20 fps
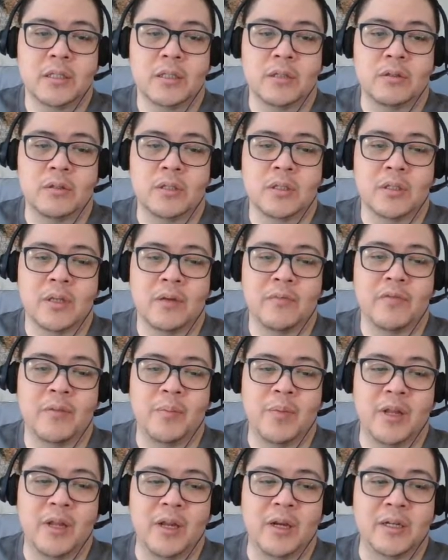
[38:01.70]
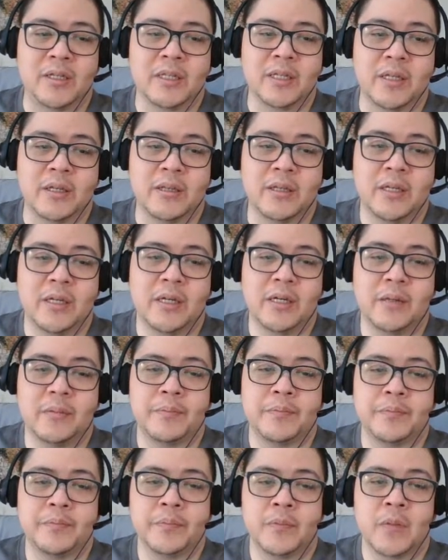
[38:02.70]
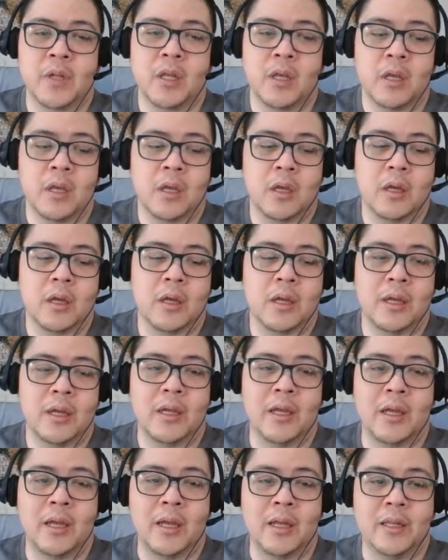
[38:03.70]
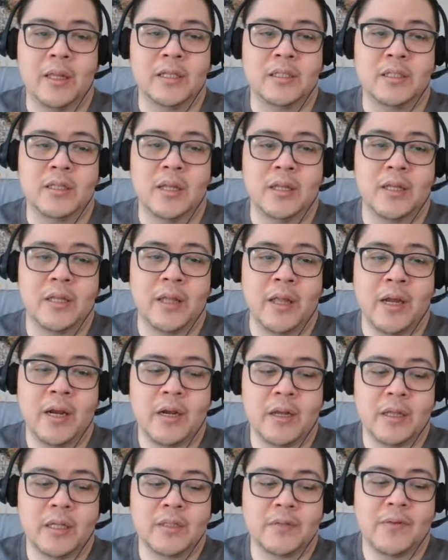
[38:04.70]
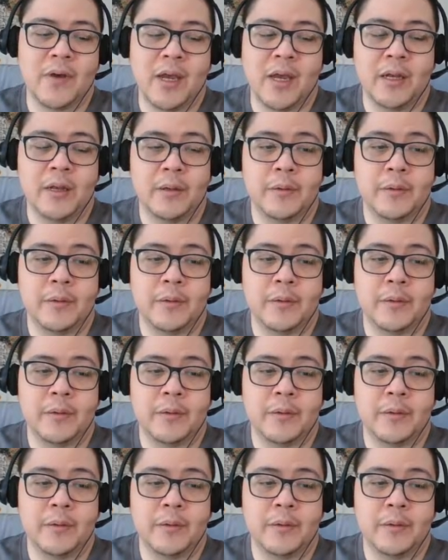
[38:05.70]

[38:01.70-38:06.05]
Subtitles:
use a familiar skill here. There's nothing there. That's fine.